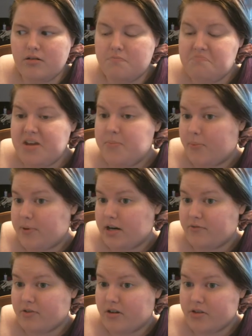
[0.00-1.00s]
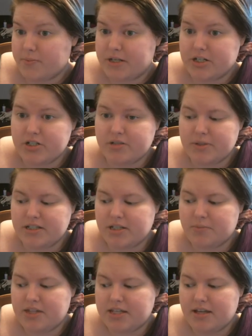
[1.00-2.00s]
be prepared for all the pictures because
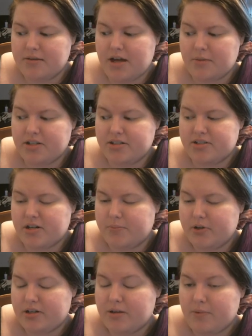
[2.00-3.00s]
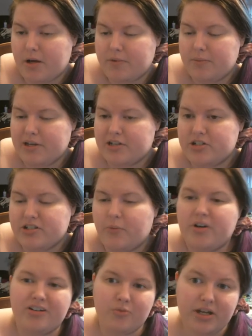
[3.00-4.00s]
I'm thinking I'm going to start putting up puppy pictures. I
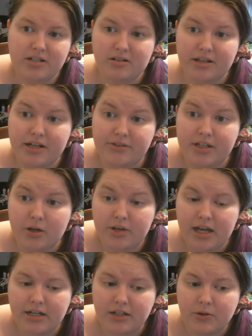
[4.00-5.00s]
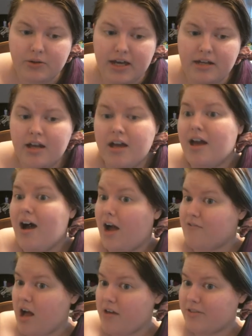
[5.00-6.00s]
wanted to wait till I got the okay to do that. I've
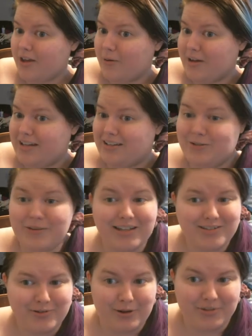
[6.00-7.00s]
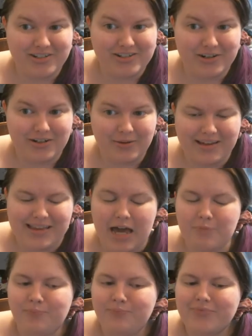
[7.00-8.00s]
gotten the okay to do that, so now I'm going to start doing that.
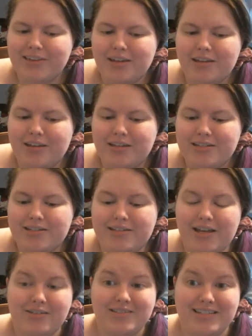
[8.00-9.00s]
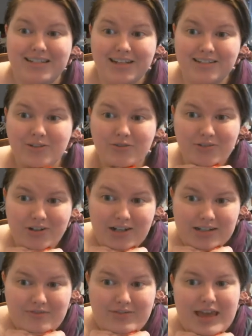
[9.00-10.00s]
So stay tuned for
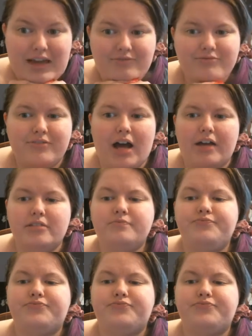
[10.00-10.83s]
all of that fun.